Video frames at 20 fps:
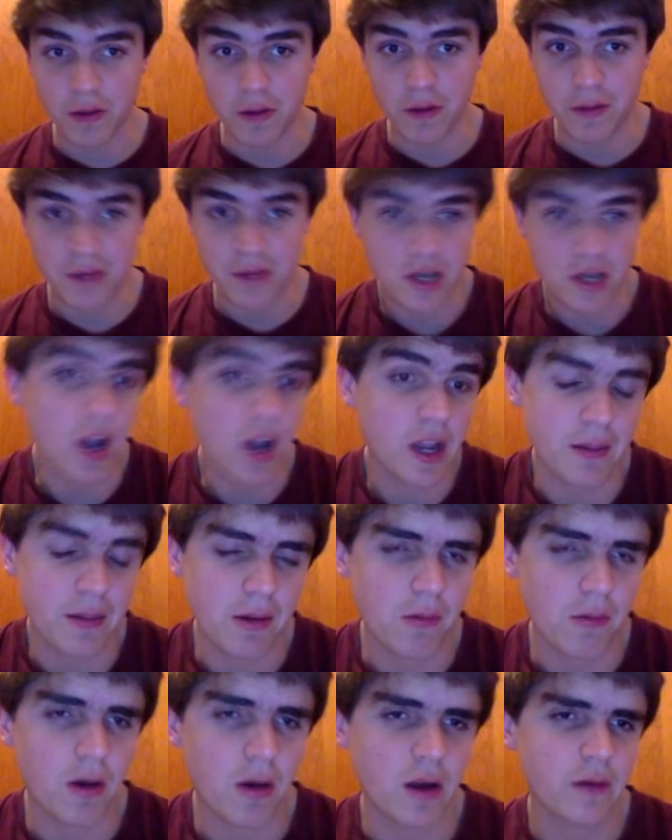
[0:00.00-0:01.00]
We've been talking
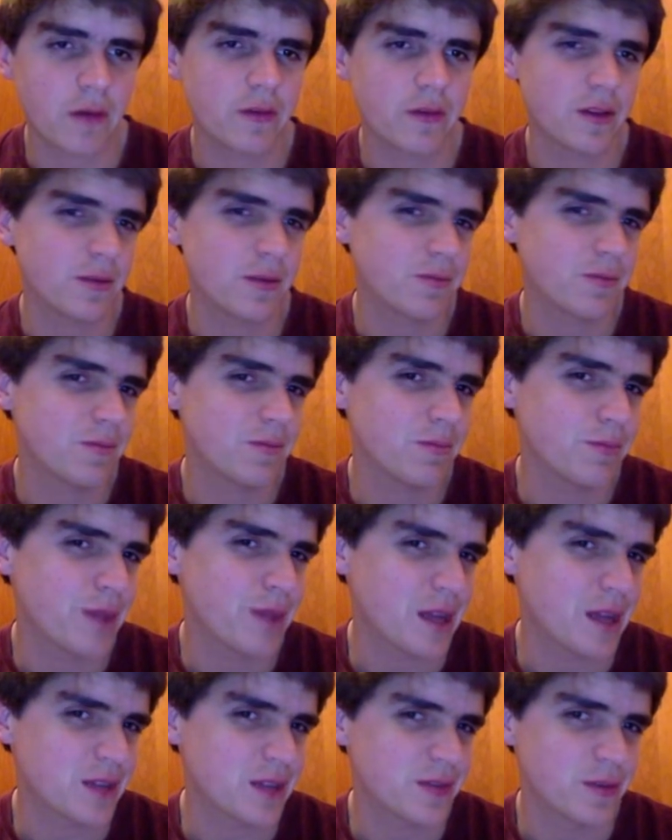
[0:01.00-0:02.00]
about water for the
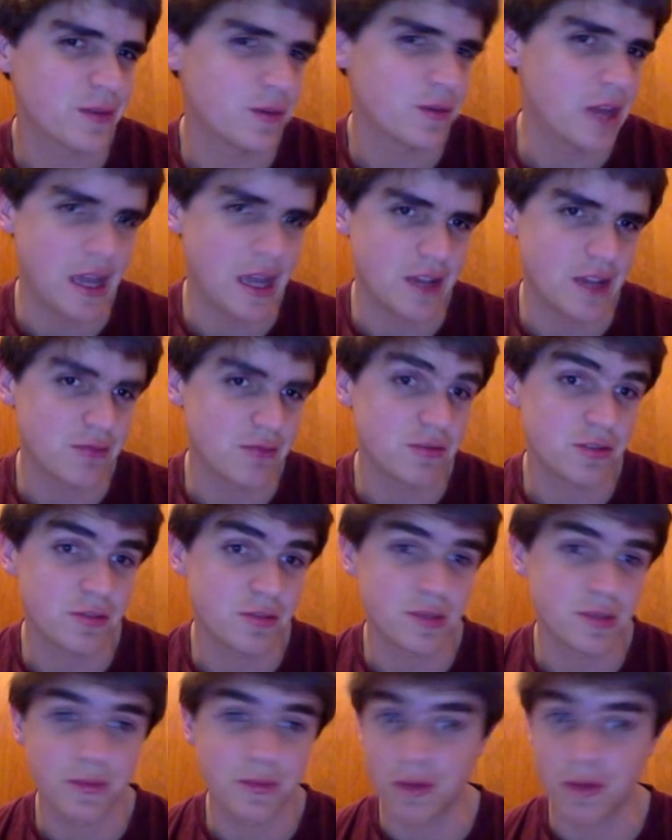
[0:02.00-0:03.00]
past few days in
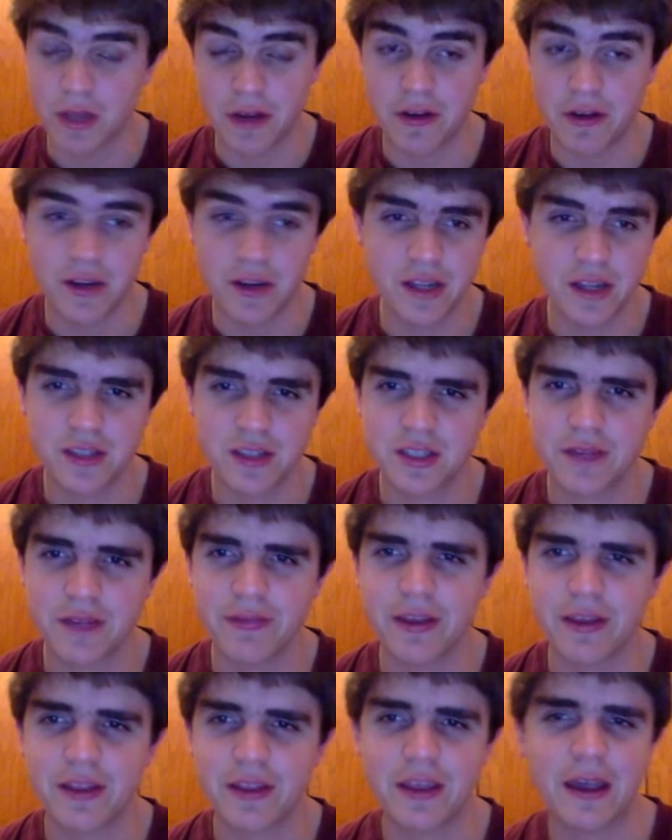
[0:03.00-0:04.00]
terms of molarity and stuff
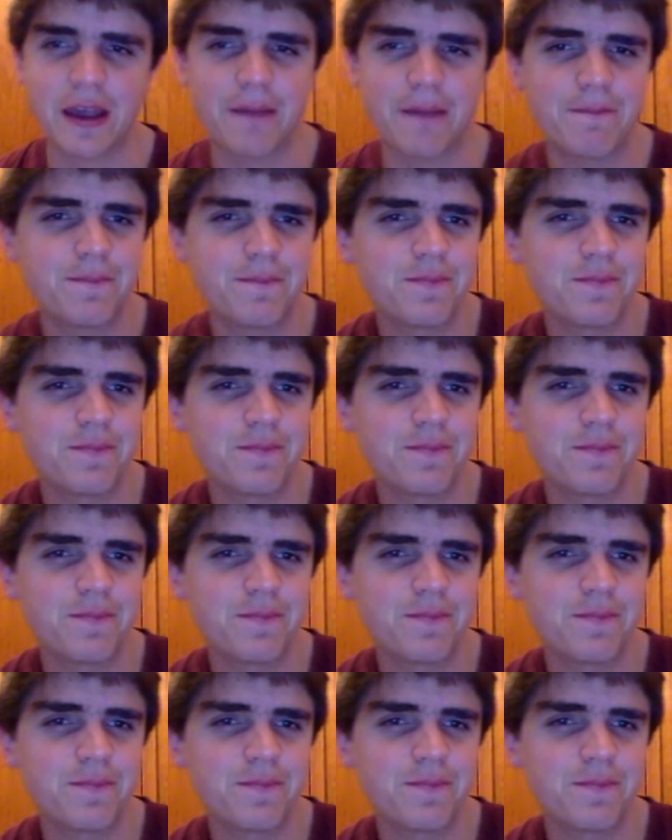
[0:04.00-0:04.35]
like that.